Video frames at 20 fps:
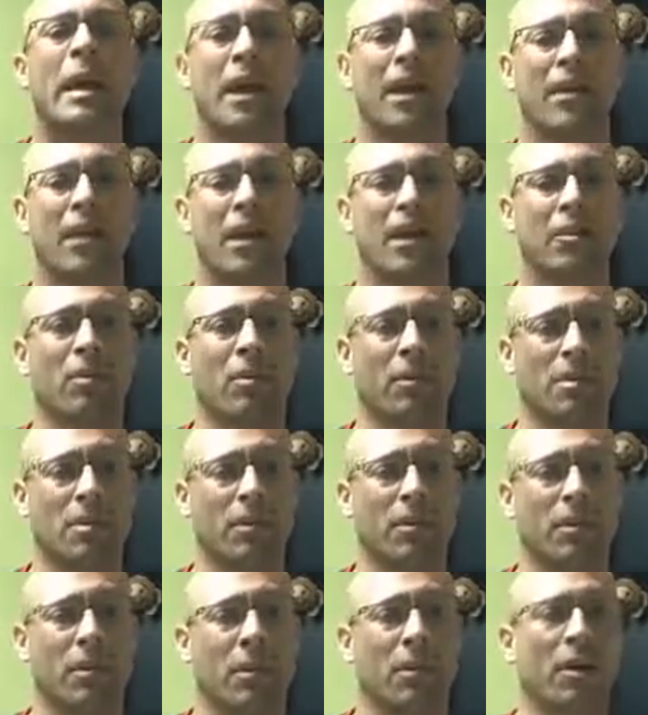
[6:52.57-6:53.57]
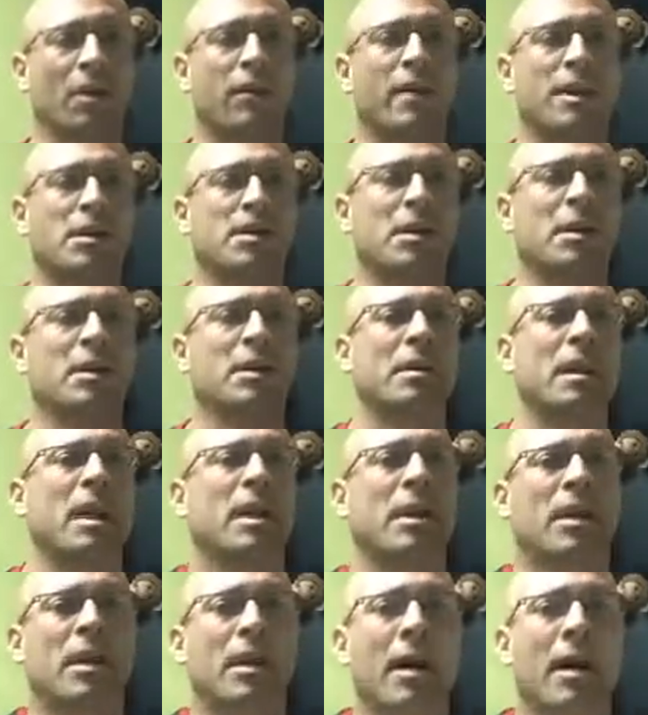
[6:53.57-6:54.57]
And then, of course, if the nerve gets
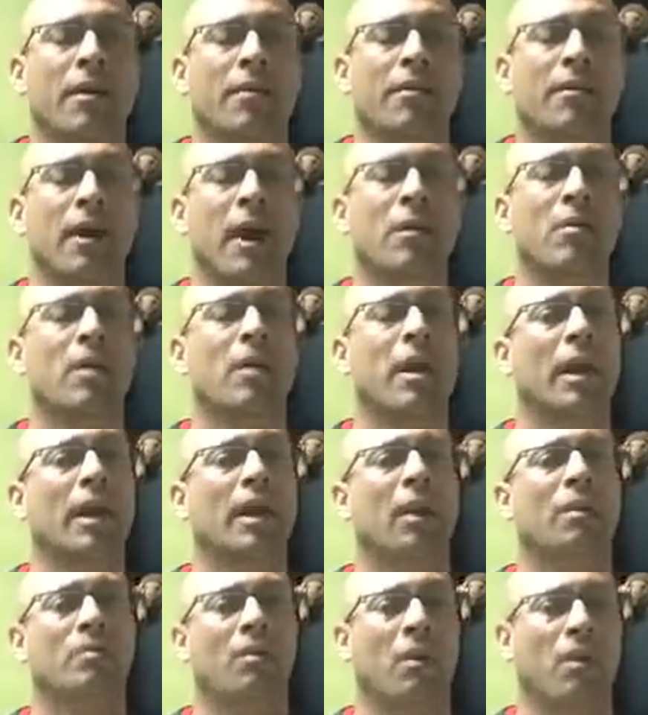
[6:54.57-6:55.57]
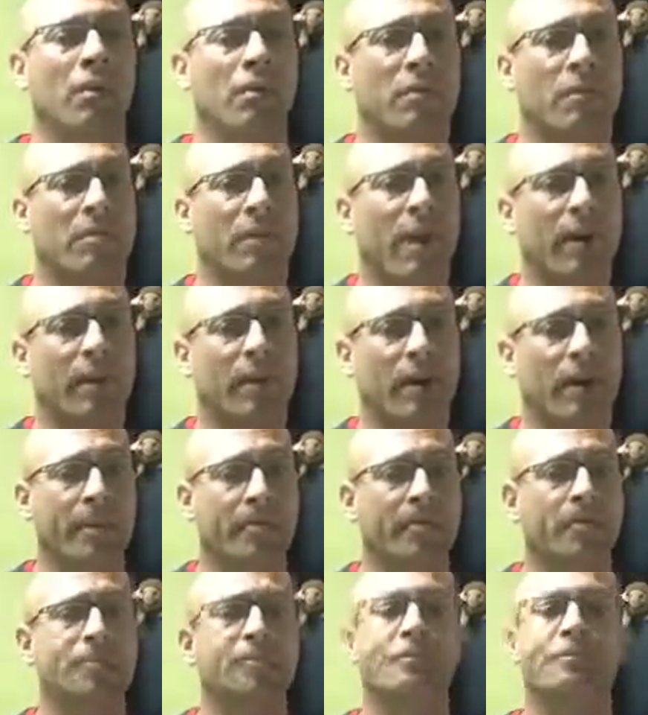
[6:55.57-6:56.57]
irritated enough, that will kick in more of the migraine.